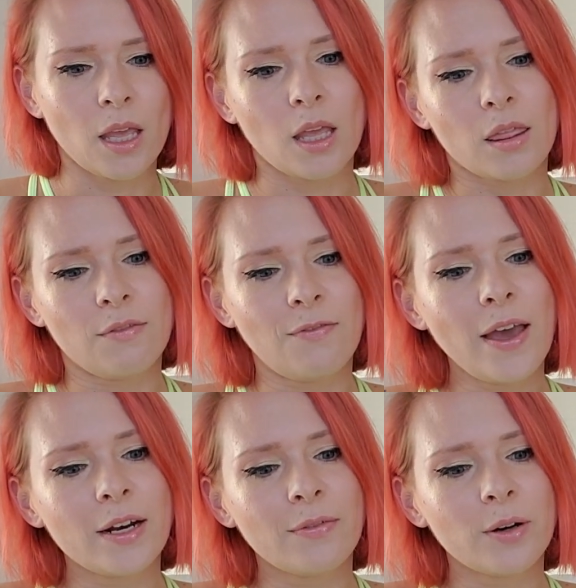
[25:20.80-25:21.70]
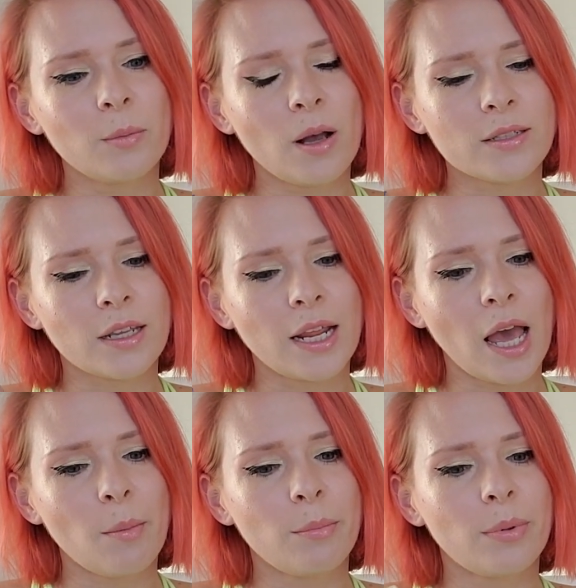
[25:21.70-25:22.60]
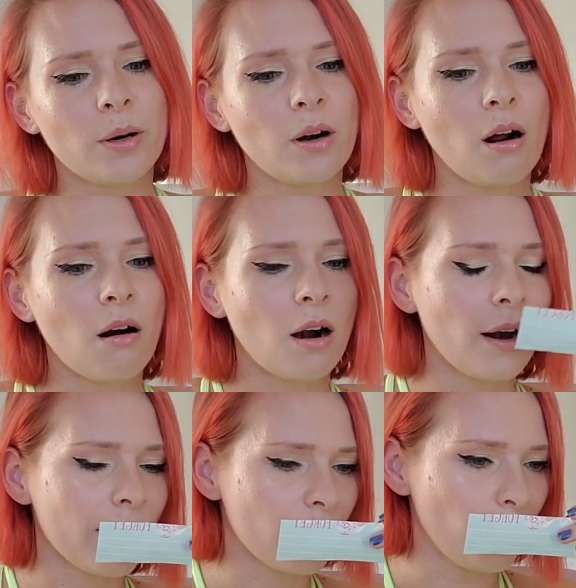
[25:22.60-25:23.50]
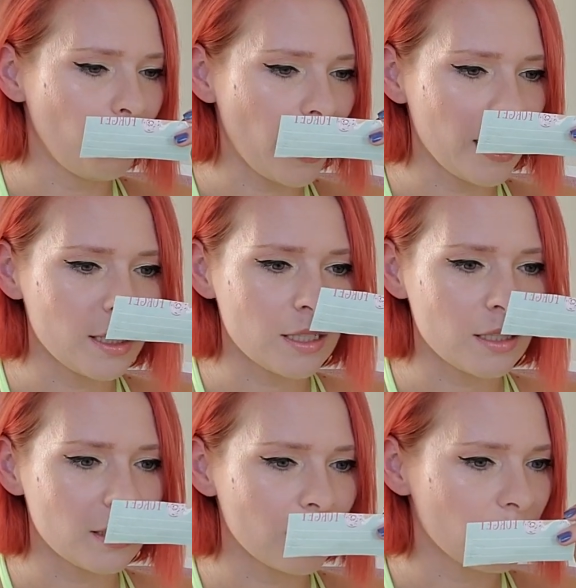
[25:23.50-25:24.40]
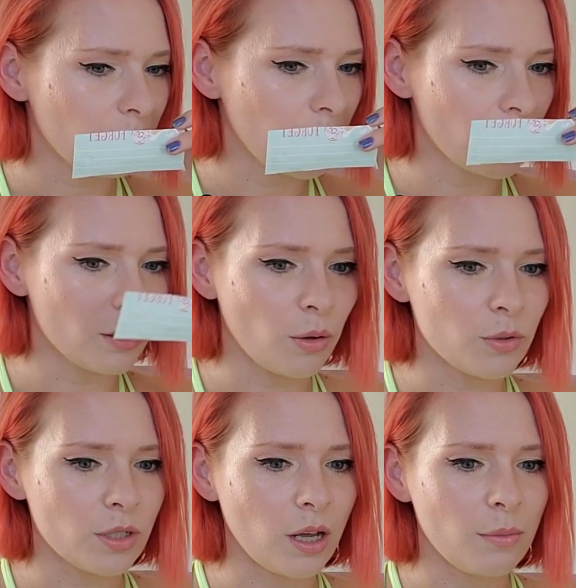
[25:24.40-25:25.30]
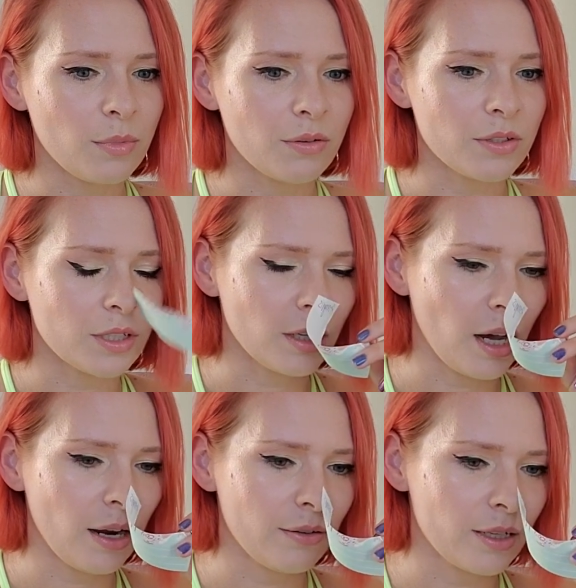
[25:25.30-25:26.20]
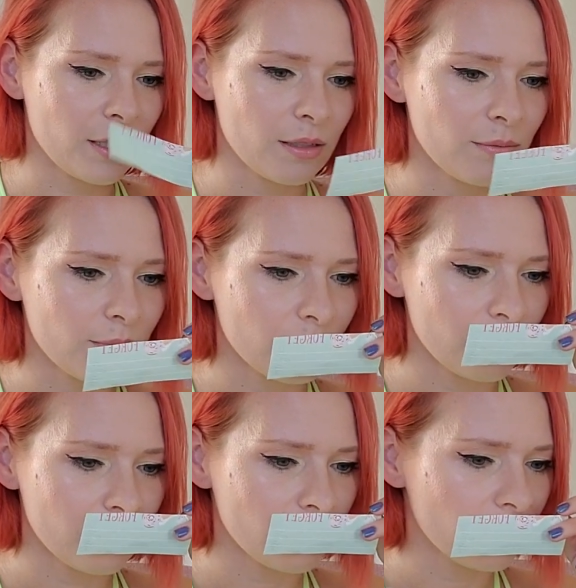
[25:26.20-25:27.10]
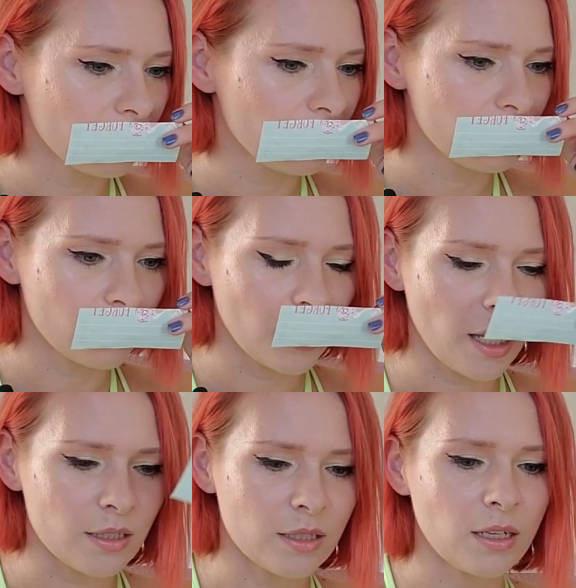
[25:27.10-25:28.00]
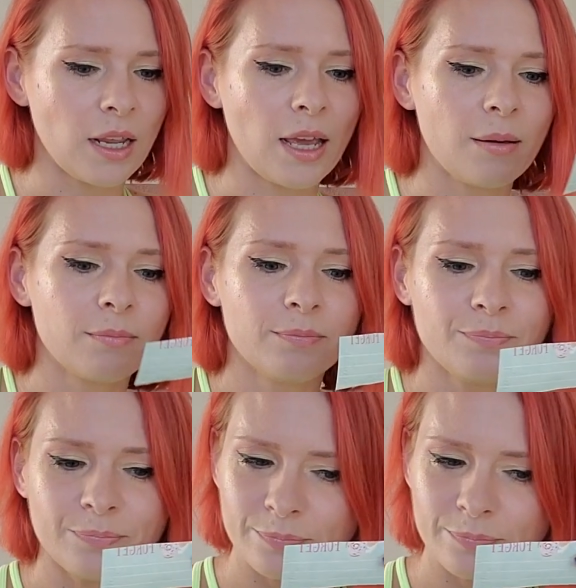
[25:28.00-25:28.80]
The vetiver, musk, and amber are at the base. Middle notes are amyris and iris, hence the name.